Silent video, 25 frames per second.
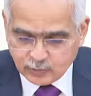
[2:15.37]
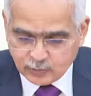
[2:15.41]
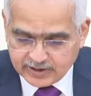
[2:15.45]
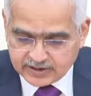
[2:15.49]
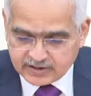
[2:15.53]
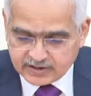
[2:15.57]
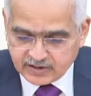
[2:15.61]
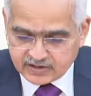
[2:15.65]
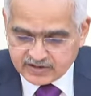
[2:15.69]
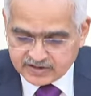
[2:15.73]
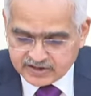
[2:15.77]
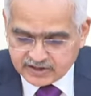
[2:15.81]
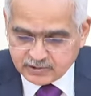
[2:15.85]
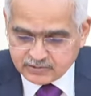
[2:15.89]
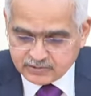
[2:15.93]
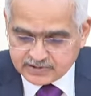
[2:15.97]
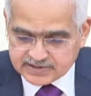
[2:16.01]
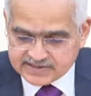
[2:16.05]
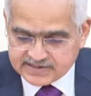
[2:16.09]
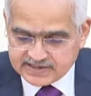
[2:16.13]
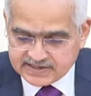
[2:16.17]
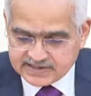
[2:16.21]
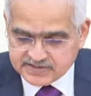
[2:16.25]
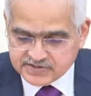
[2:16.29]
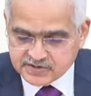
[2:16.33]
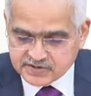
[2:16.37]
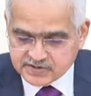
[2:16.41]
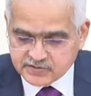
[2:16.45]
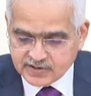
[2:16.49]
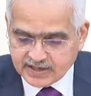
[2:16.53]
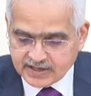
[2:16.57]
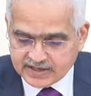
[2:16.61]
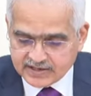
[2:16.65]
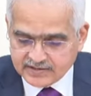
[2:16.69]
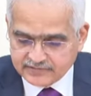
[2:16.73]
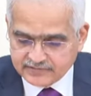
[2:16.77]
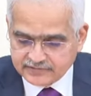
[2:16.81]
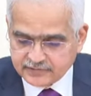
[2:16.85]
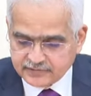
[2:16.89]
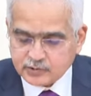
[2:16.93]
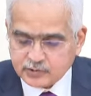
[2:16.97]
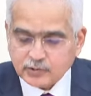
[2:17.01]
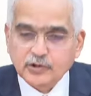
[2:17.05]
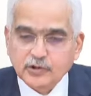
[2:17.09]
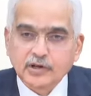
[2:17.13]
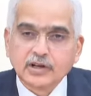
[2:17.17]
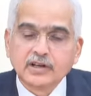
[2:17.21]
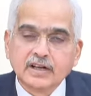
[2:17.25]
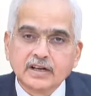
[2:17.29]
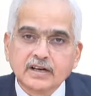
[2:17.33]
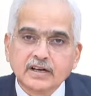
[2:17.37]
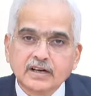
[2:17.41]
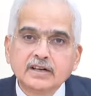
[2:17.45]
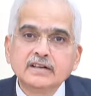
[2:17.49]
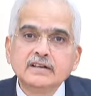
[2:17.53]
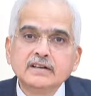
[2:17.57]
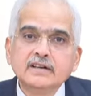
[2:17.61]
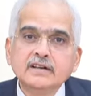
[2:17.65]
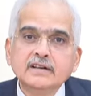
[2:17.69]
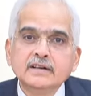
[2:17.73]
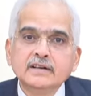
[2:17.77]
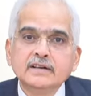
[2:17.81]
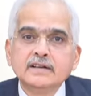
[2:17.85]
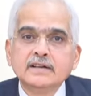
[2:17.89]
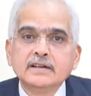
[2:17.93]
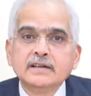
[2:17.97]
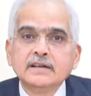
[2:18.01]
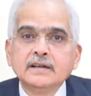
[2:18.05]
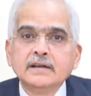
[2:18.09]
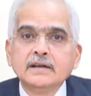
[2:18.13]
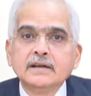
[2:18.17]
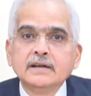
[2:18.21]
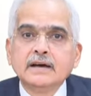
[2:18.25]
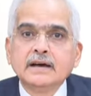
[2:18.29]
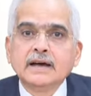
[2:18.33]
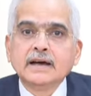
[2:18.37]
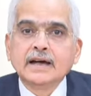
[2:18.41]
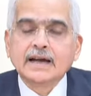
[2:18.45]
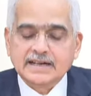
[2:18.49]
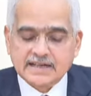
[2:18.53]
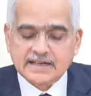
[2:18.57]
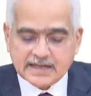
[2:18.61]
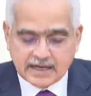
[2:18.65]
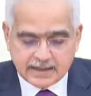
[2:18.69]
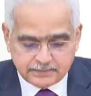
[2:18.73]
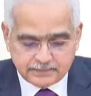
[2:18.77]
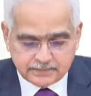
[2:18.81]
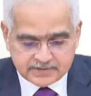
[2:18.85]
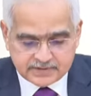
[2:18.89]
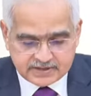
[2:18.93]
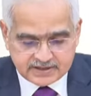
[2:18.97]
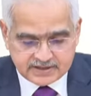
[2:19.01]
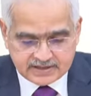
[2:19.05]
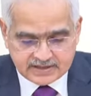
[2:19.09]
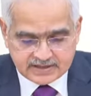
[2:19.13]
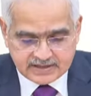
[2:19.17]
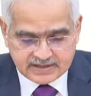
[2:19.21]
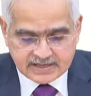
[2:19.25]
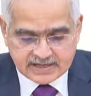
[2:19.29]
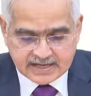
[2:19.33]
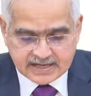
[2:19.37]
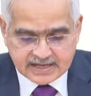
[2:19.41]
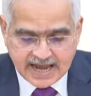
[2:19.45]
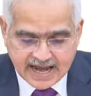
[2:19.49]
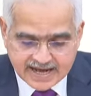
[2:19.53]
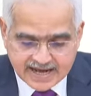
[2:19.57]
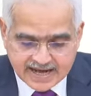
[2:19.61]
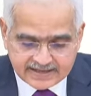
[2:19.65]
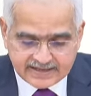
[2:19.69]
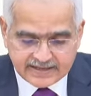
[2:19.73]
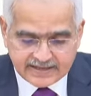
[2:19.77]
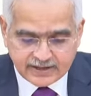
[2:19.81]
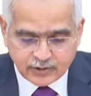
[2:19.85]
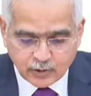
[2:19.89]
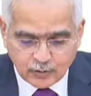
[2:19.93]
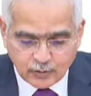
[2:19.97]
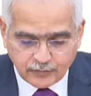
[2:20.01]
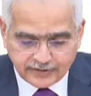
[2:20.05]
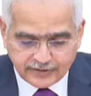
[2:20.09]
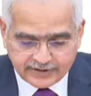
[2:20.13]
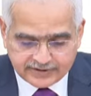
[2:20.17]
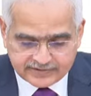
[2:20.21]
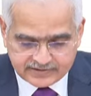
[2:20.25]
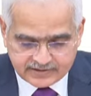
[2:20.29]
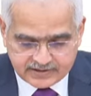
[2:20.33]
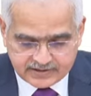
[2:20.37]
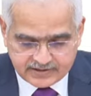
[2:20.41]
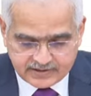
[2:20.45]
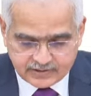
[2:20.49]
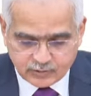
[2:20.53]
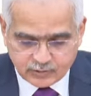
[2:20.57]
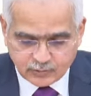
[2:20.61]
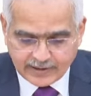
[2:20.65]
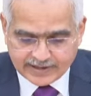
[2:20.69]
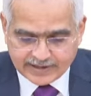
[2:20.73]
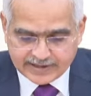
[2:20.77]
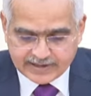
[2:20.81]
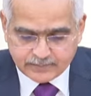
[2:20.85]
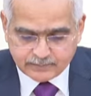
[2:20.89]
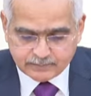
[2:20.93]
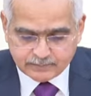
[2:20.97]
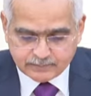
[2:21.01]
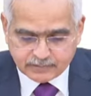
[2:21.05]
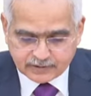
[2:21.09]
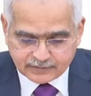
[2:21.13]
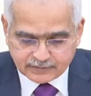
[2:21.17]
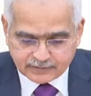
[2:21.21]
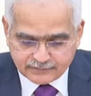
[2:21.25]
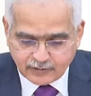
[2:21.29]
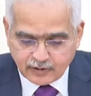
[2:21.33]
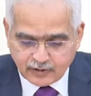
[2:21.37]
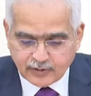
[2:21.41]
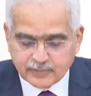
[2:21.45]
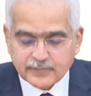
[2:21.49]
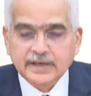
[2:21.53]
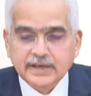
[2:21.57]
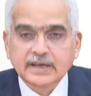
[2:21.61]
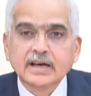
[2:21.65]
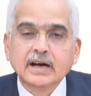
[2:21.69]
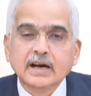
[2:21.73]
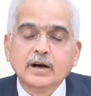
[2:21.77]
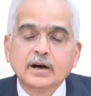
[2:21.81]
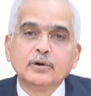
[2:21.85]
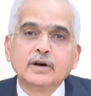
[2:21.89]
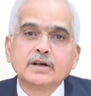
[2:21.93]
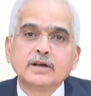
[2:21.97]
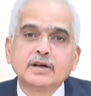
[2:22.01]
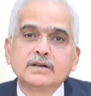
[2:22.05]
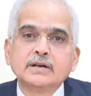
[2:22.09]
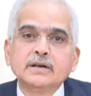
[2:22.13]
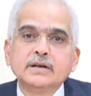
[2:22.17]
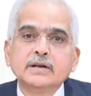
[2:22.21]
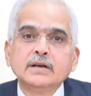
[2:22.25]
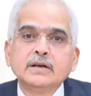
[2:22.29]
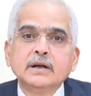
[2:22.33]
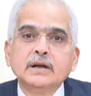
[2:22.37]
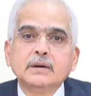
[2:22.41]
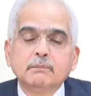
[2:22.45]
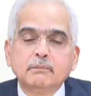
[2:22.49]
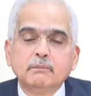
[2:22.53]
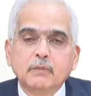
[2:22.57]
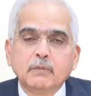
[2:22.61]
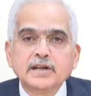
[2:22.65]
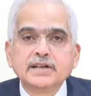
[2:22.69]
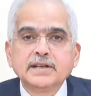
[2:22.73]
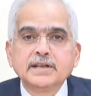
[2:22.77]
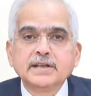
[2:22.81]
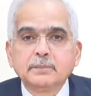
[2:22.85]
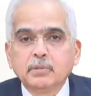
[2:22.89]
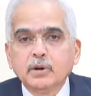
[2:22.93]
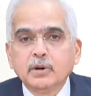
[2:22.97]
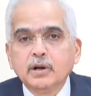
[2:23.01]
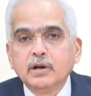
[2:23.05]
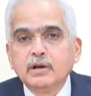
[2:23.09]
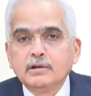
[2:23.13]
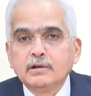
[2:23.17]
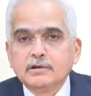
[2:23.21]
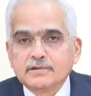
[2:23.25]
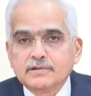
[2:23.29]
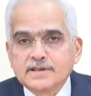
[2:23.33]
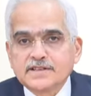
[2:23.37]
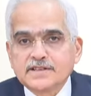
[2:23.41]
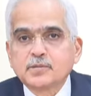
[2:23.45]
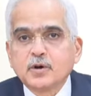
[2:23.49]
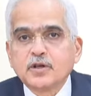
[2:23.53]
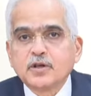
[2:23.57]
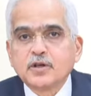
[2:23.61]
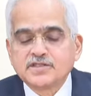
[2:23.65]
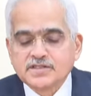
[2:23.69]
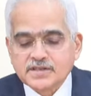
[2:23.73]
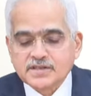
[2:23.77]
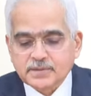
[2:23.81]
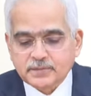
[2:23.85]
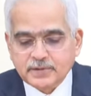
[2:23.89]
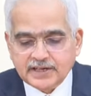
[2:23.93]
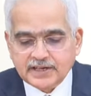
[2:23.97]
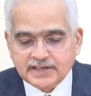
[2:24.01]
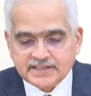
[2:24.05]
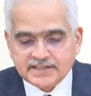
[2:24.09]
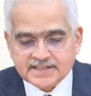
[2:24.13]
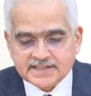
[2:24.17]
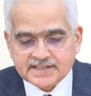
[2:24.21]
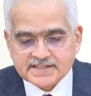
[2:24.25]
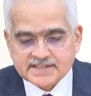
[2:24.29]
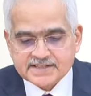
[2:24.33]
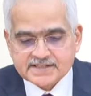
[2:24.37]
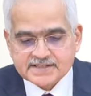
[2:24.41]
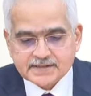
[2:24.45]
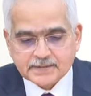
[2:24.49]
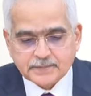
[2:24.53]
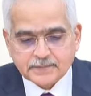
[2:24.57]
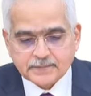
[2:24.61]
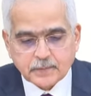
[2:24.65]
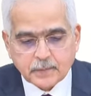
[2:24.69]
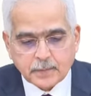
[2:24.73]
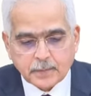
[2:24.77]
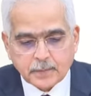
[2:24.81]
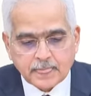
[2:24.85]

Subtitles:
We continuously strive to learn, adapt, and innovate while performing our multiple responsibilities.